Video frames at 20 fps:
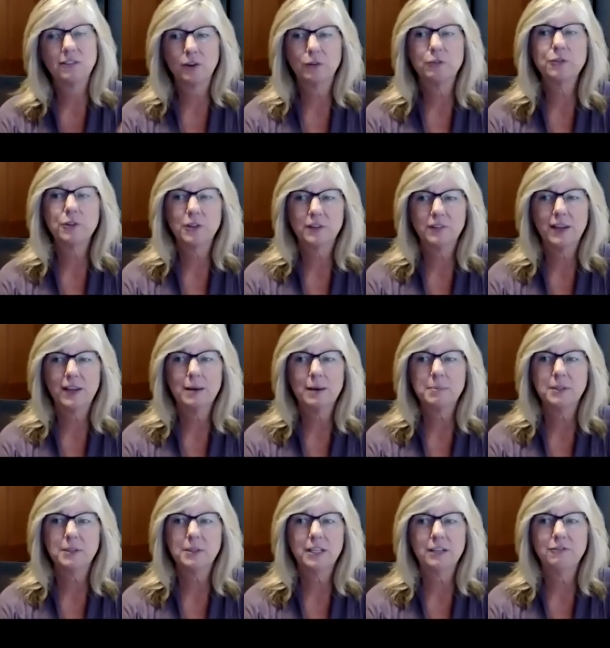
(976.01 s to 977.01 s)
So, for
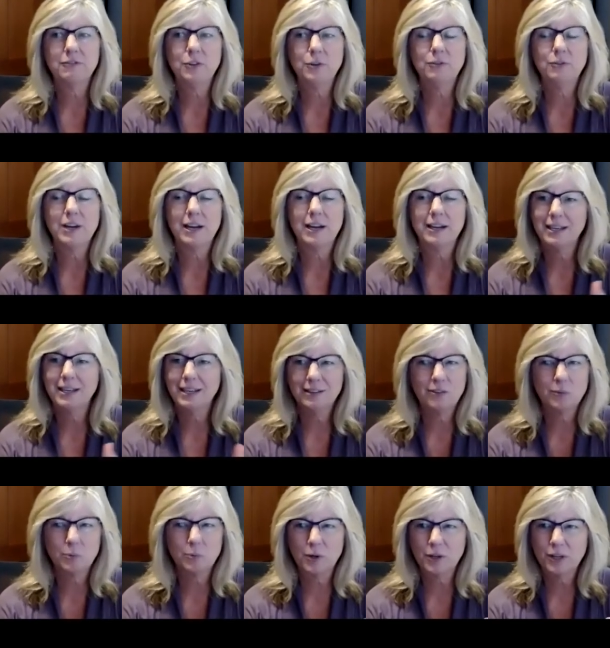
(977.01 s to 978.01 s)
example, if you've got
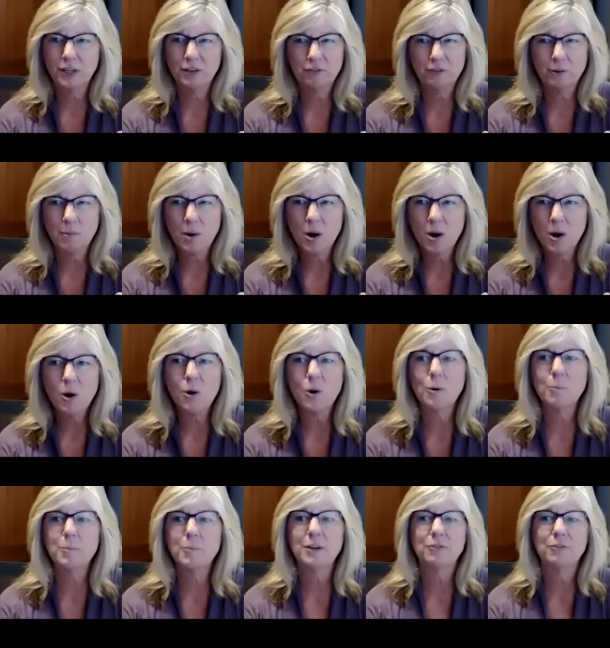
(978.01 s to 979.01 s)
kids working from
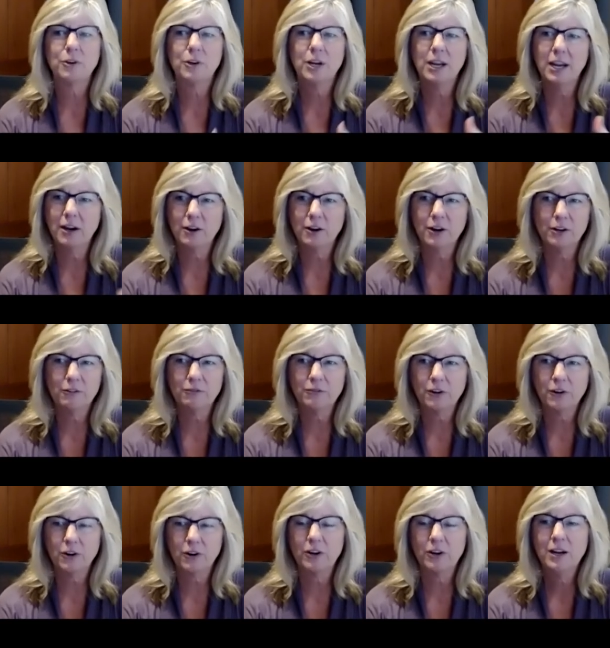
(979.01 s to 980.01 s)
home, if you're caring
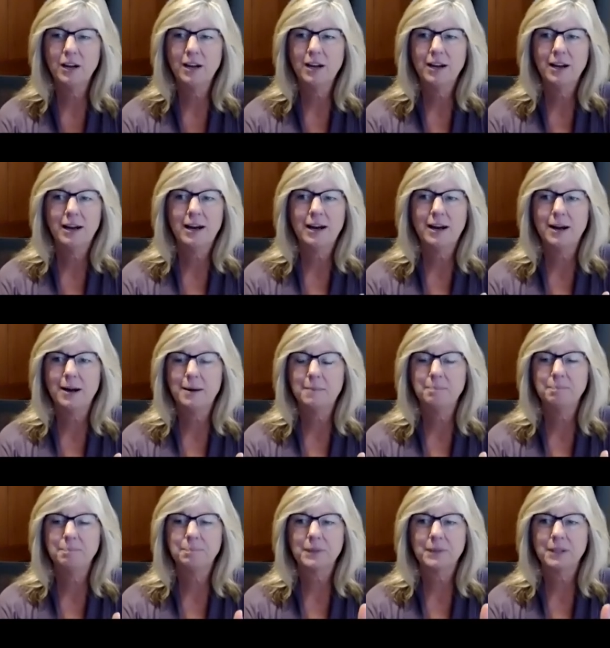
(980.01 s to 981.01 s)
for um,